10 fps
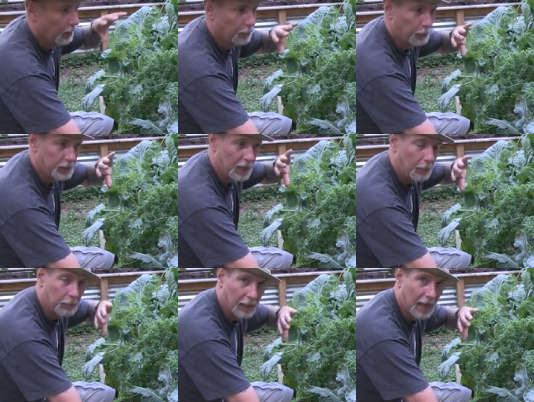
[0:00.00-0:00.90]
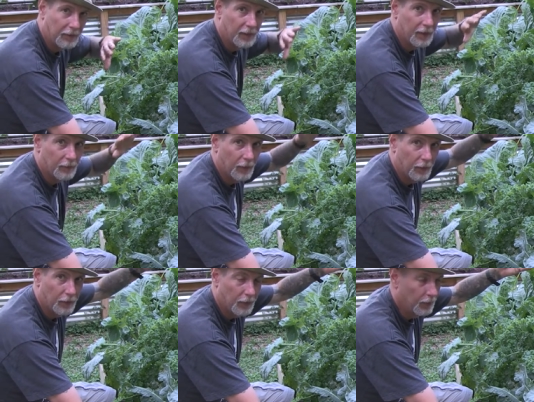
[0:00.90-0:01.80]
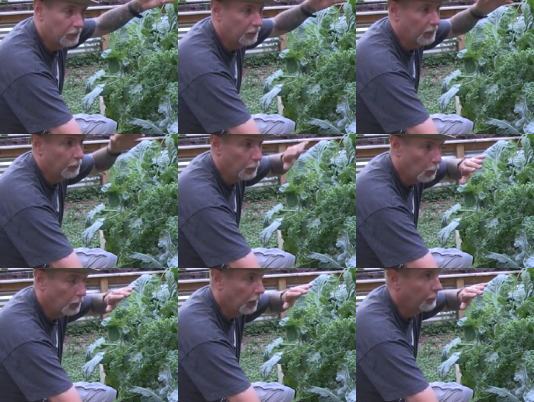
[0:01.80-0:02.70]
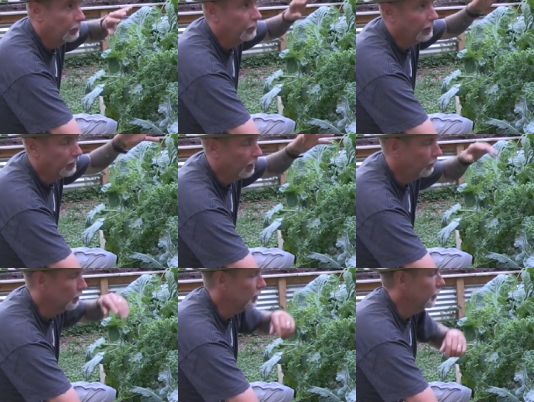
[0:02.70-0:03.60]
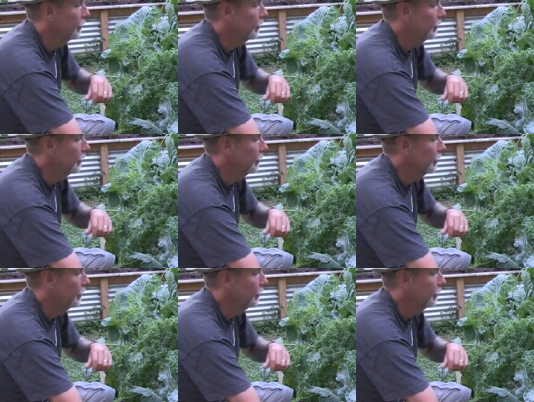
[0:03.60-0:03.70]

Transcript: you know I switch out plastic versus the row cover that covers it